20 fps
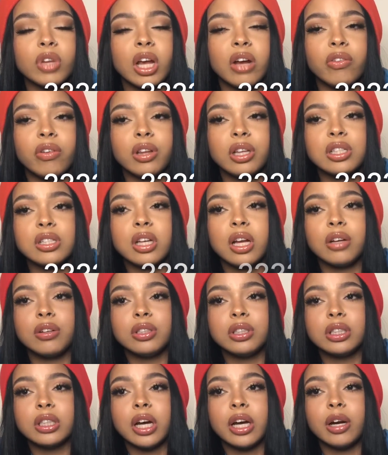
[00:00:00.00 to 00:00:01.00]
I bet this
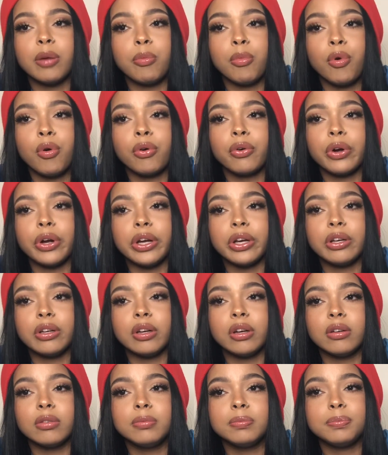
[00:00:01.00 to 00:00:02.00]
sounded kind of boring,
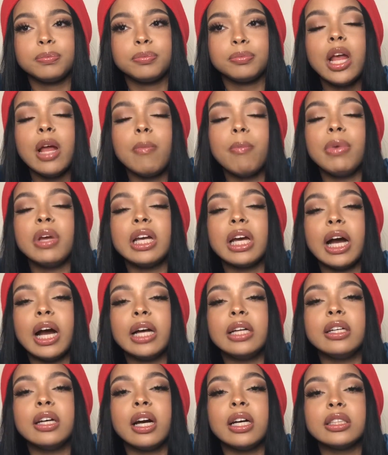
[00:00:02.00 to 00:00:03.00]
you know? But yeah,
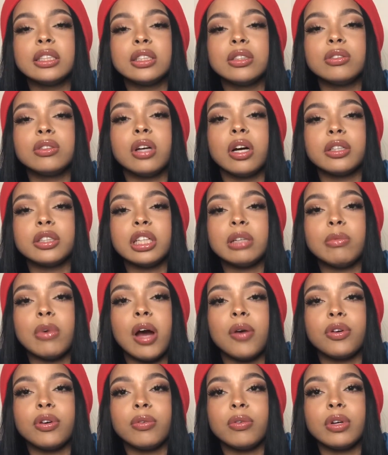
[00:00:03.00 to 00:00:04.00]
I still talked to him
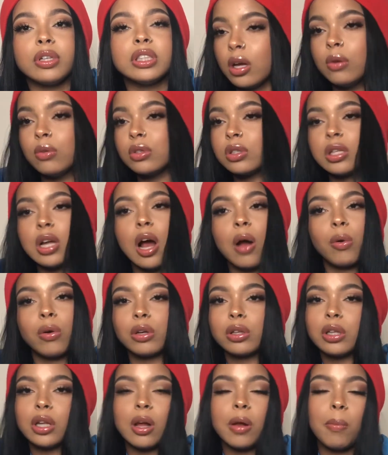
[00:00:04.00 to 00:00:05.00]
afterwards. It was not
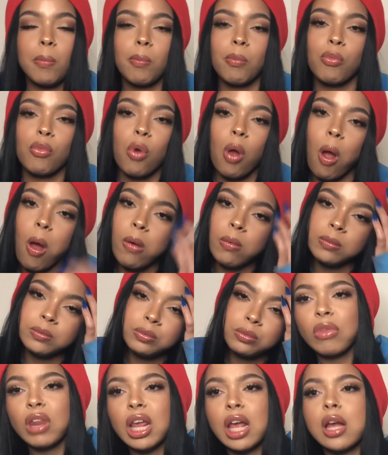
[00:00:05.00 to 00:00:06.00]
worth it.
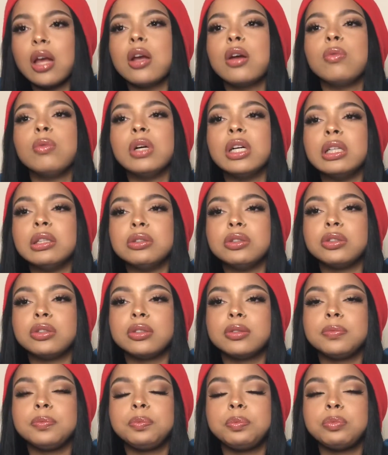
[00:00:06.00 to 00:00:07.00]
It
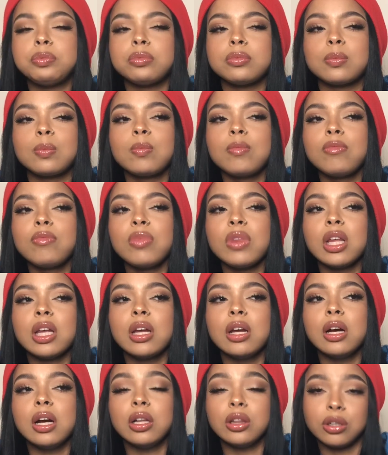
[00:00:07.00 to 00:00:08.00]
was
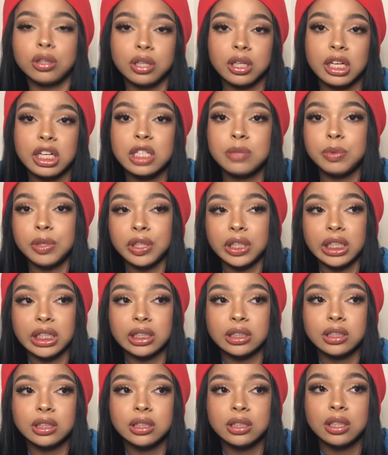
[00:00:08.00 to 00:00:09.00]
a learning
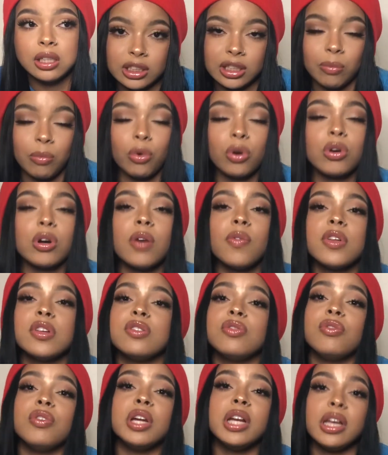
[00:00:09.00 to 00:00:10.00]
experience. The moral of
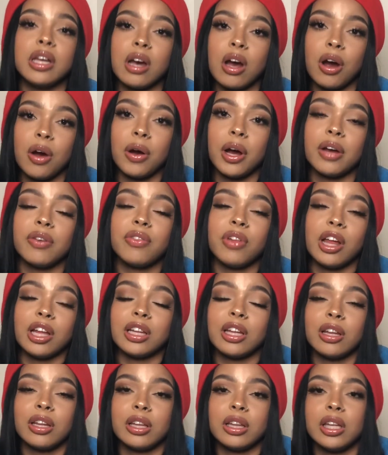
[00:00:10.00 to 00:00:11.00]
this video, I feel
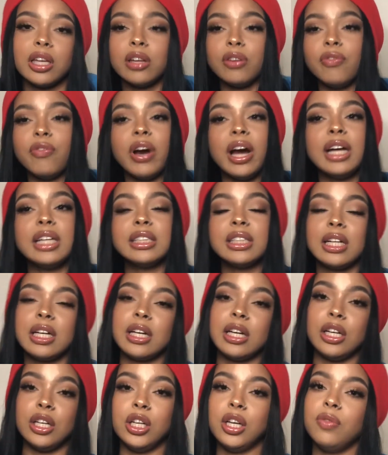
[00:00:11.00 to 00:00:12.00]
like the advice that I
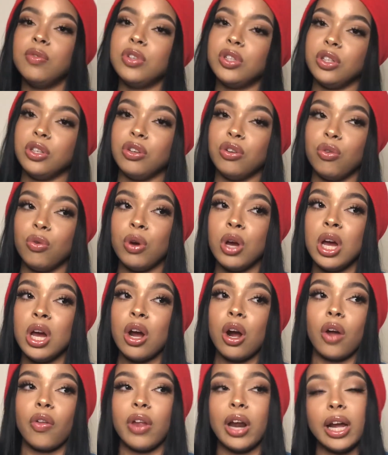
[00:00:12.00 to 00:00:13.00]
could give to you,
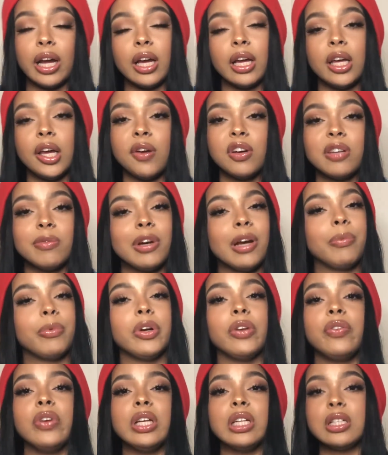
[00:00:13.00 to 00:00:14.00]
or that I could give to my
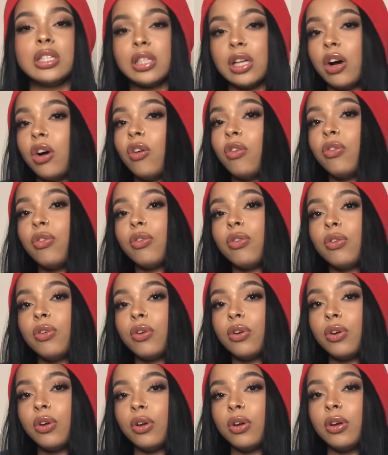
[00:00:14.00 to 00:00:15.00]
previous self,
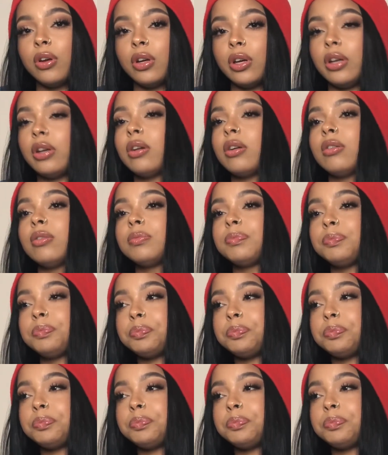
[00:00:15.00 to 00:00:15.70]
you know,